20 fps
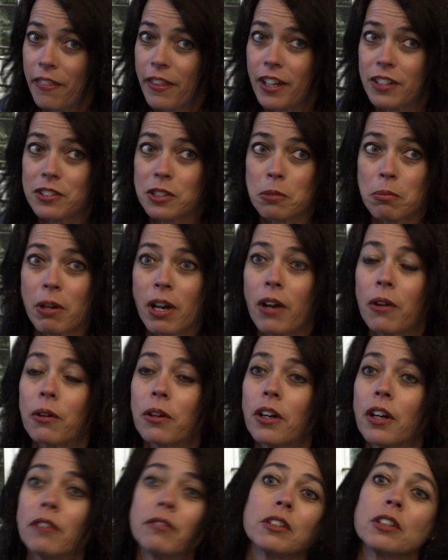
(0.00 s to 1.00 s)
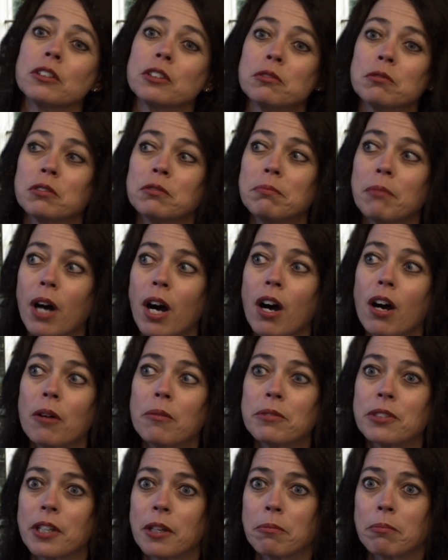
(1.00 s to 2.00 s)
That's the power of a group of
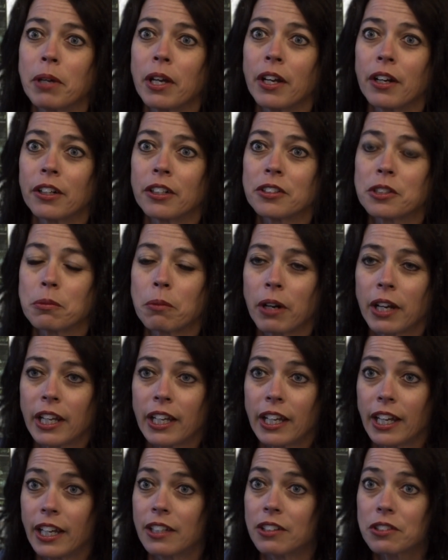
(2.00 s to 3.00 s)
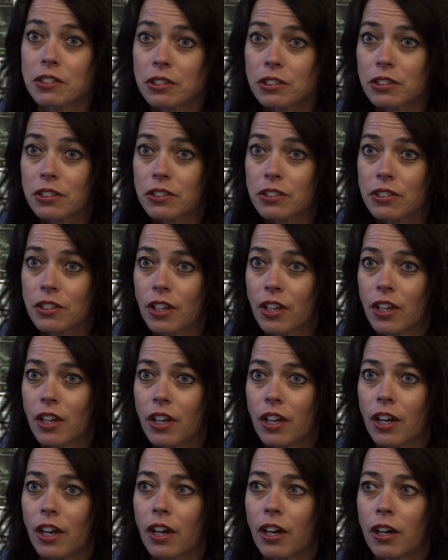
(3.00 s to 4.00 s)
moms and parents wanting answers.
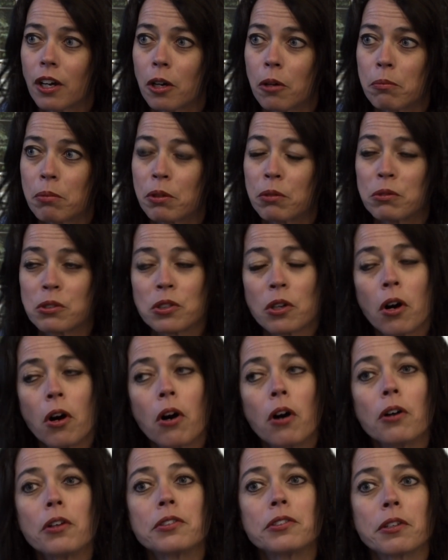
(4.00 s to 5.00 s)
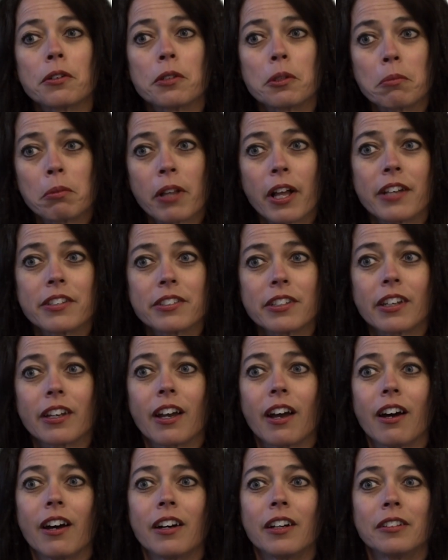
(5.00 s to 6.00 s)
Uh, but it was also the
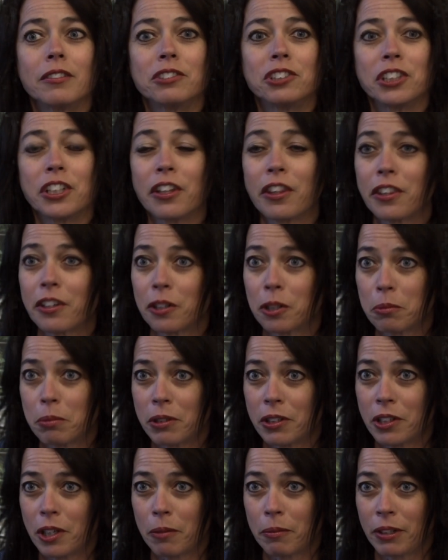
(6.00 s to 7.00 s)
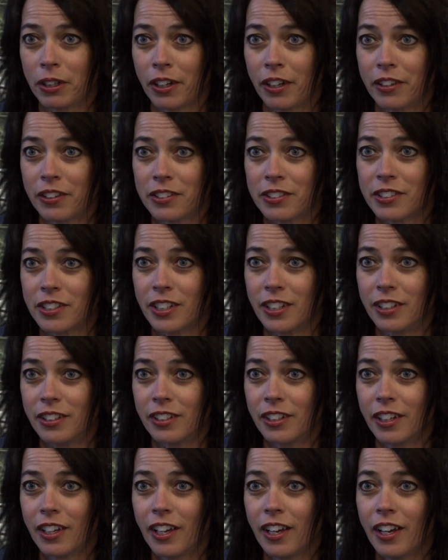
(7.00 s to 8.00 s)
blessing of gene therapy coming on the
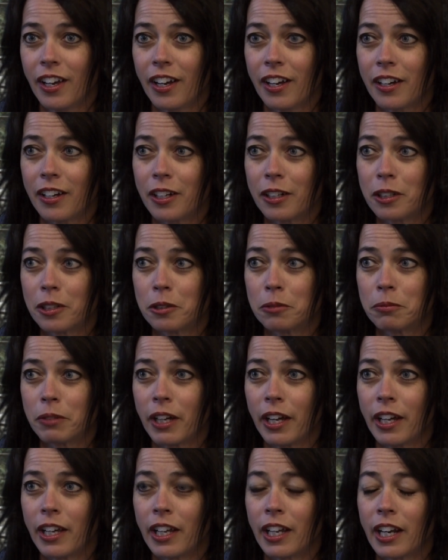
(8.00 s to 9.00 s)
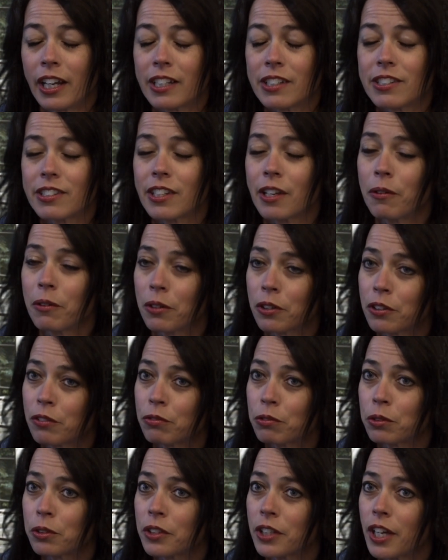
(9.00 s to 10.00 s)
scene. Um, and I say we were on the
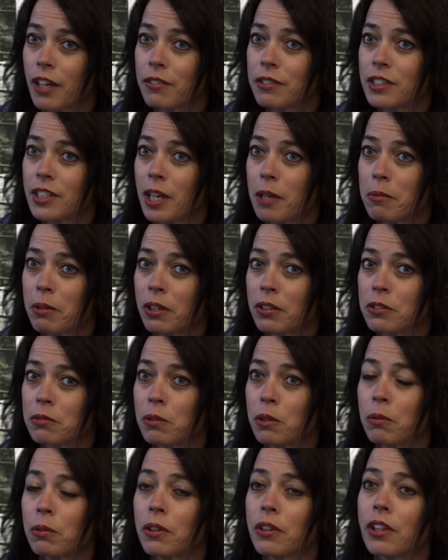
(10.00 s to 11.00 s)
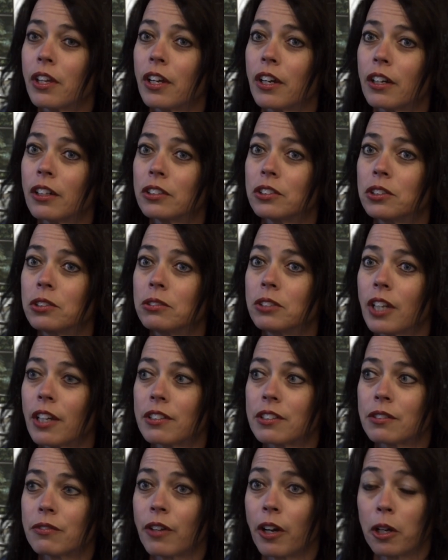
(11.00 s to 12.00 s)
floor of the FDA because we were there to
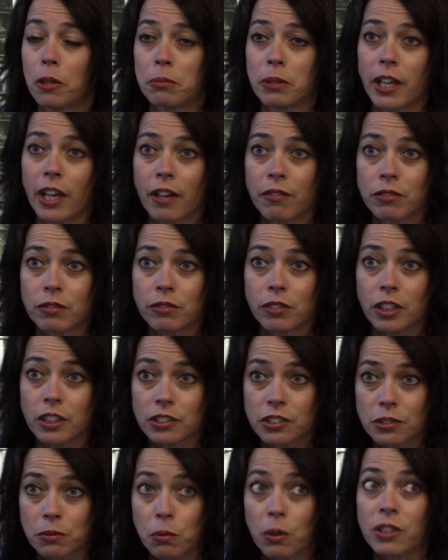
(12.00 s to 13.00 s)
testify on behalf of Lux,